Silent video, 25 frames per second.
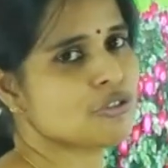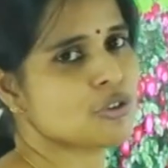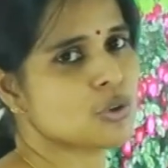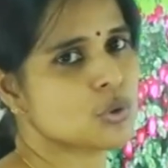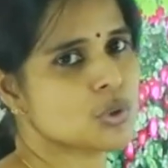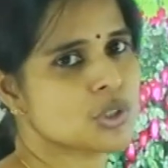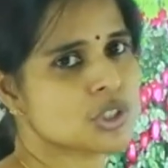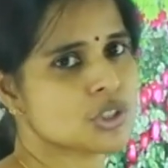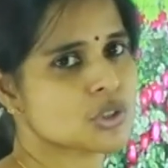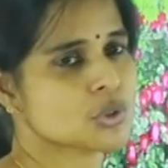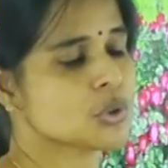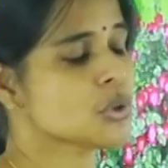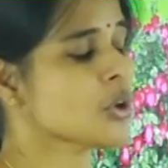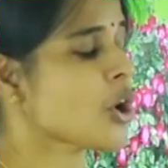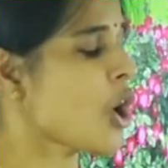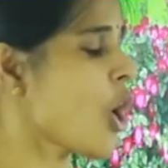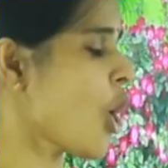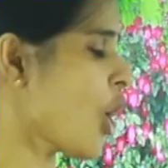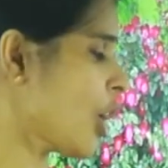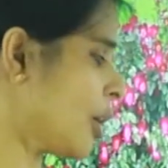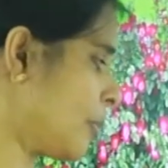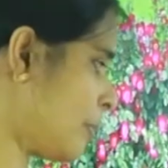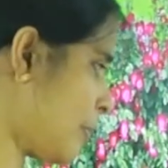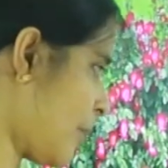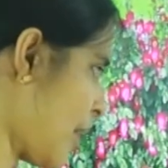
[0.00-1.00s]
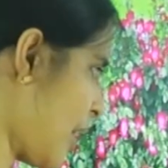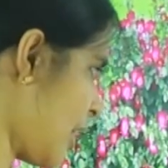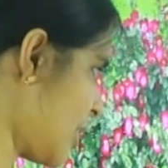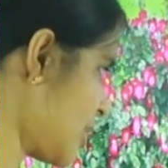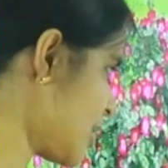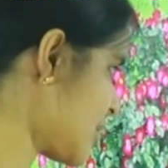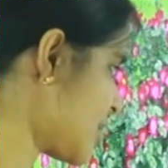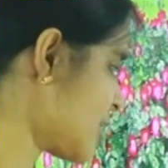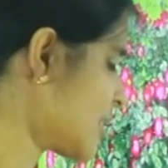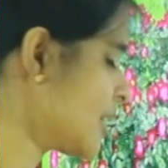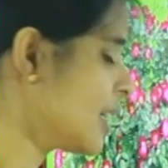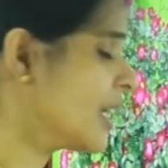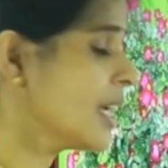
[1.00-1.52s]
food to all
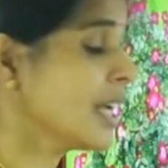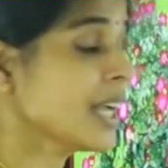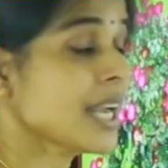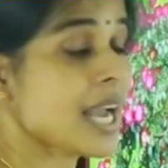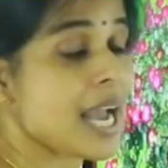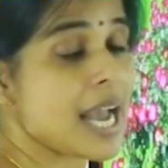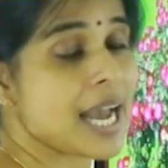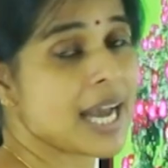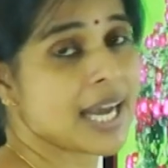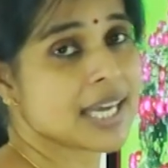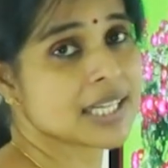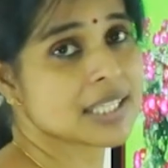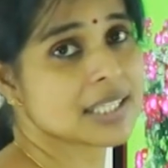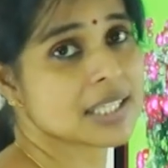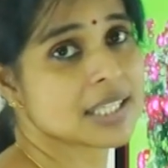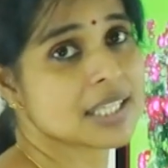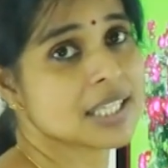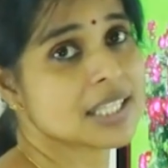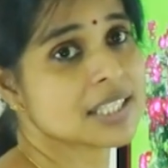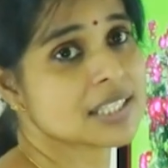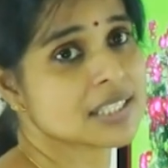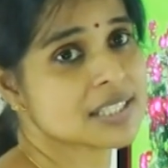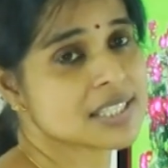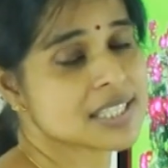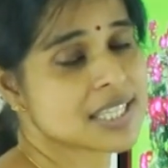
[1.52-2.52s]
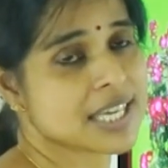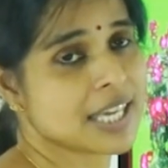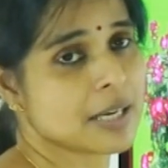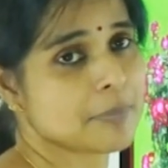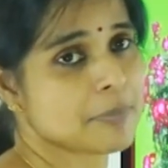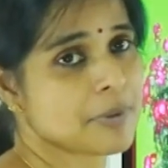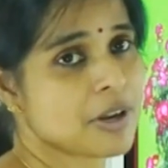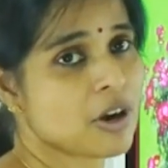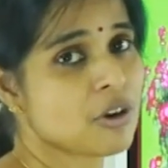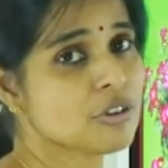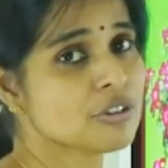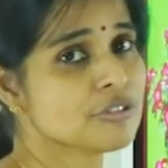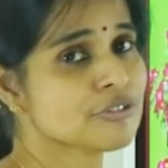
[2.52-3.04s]
parts, and it is
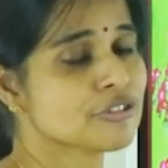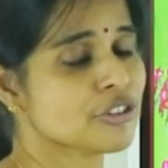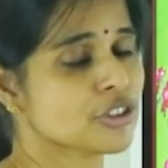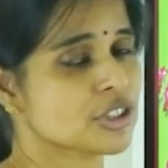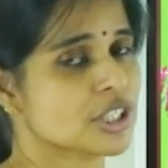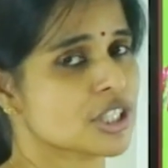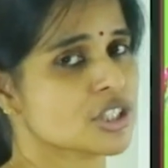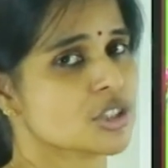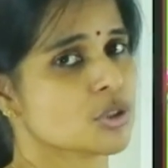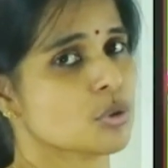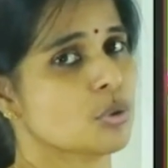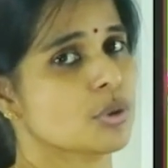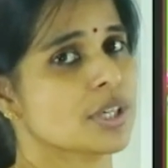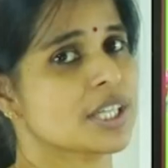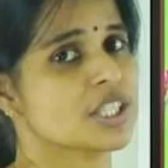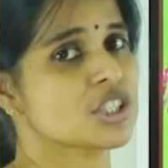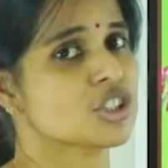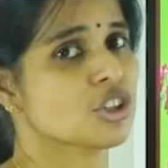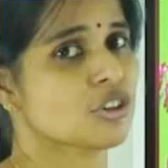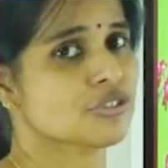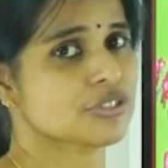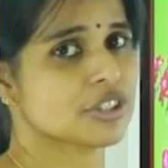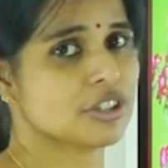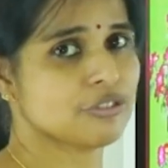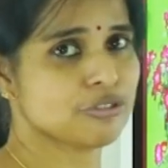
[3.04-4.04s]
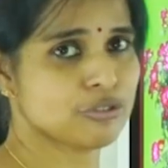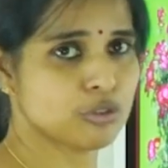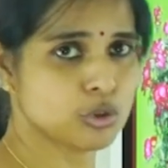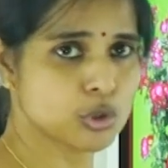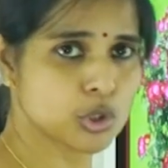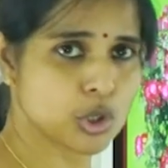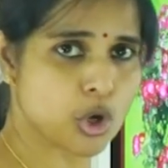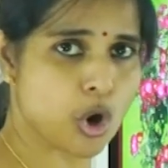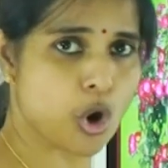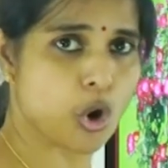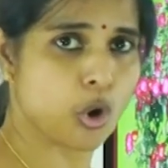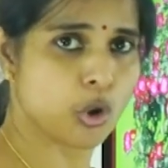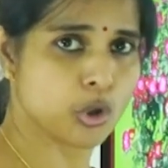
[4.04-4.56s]
helped out for the storage of the
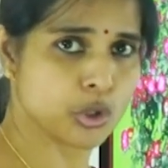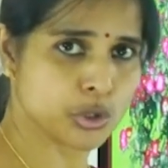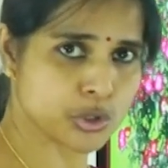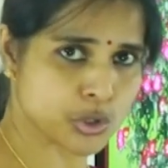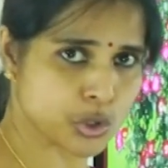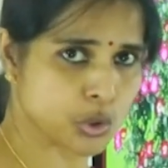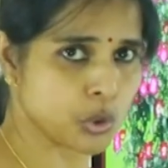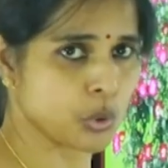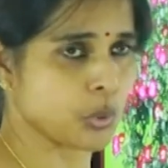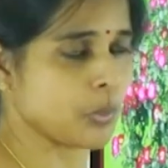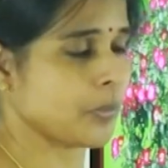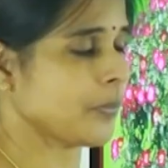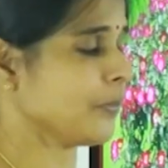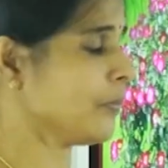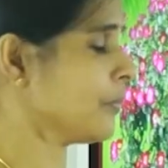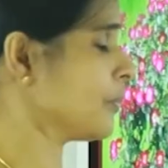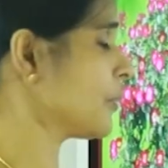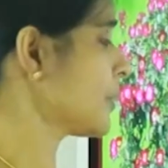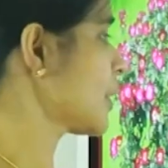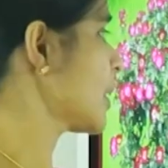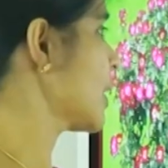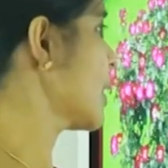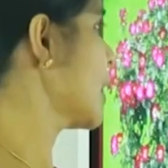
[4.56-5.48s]
food also.